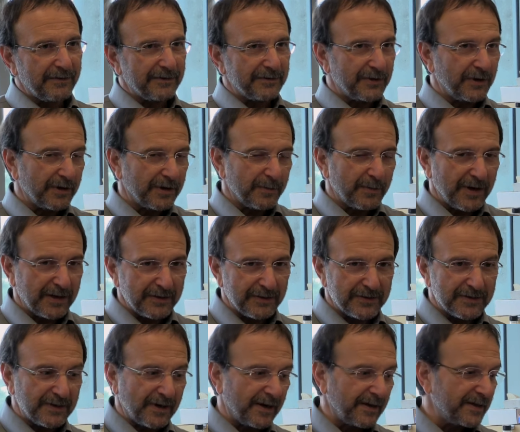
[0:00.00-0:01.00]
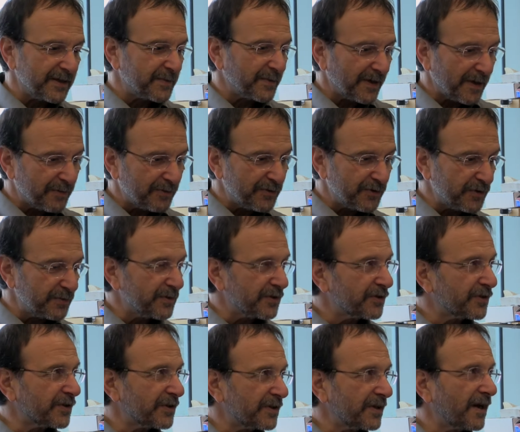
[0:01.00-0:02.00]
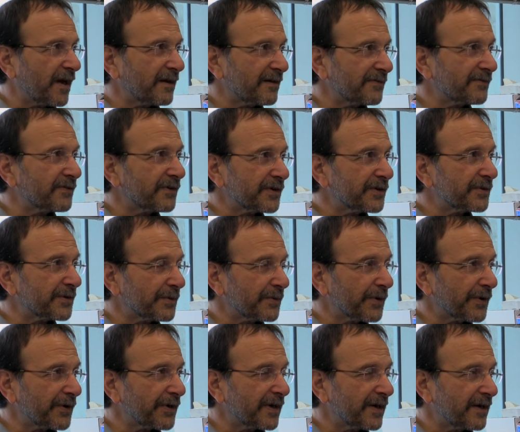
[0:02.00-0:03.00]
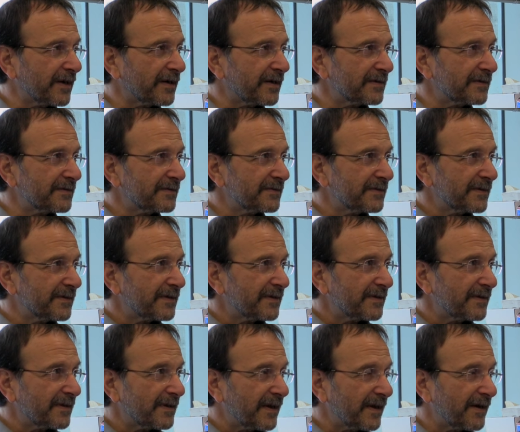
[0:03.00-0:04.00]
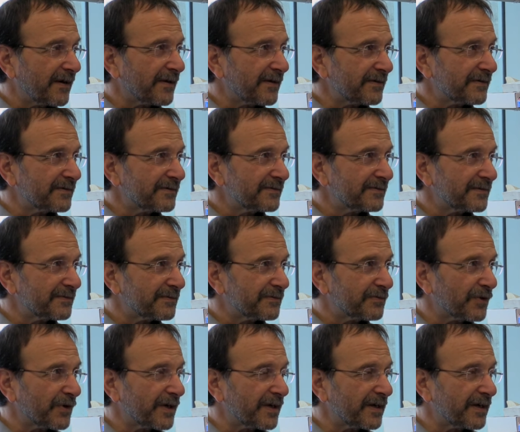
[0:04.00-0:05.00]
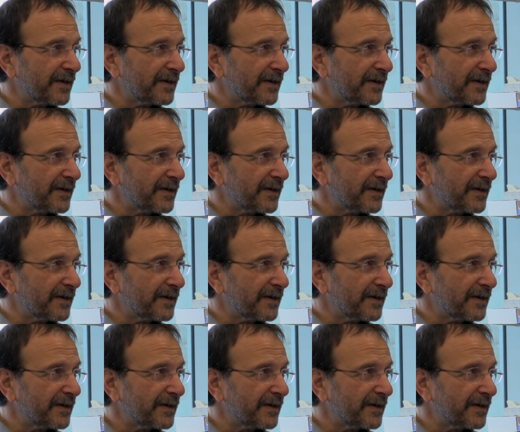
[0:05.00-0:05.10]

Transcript: we'll talk about your science, but I presume you took a lot of what you were working on there. You brought